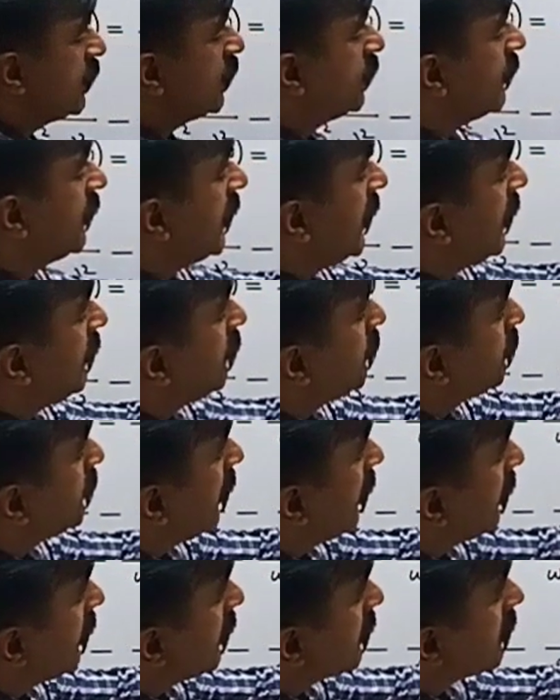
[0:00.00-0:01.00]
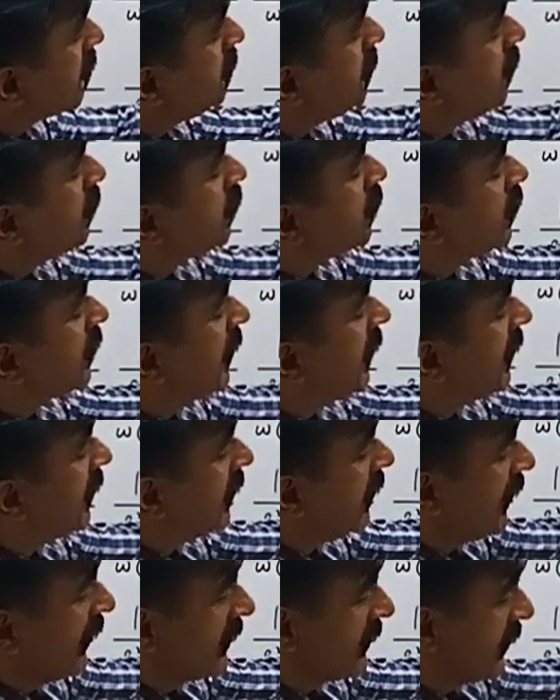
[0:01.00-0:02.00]
You will have minus mu
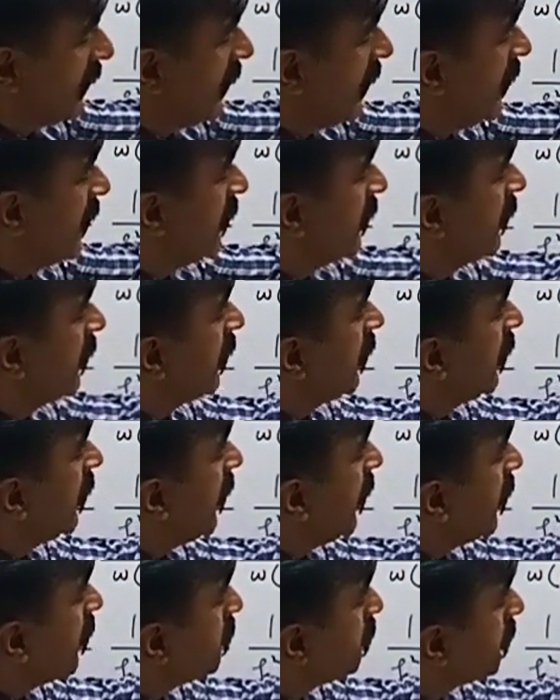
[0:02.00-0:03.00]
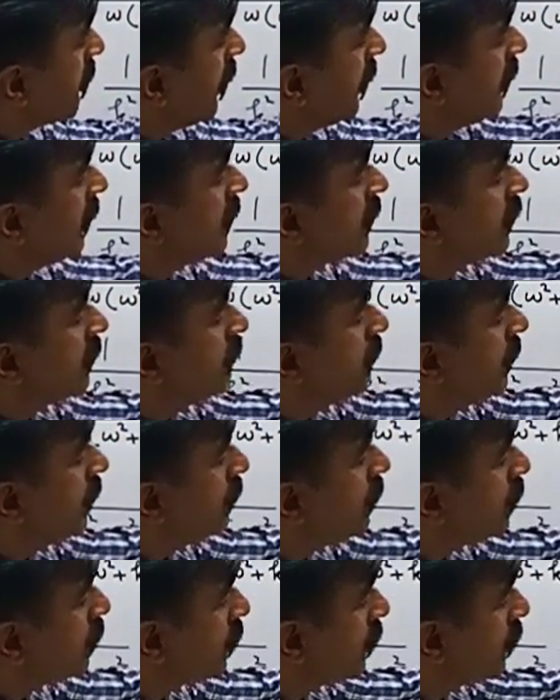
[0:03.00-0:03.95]
square k square and minus mu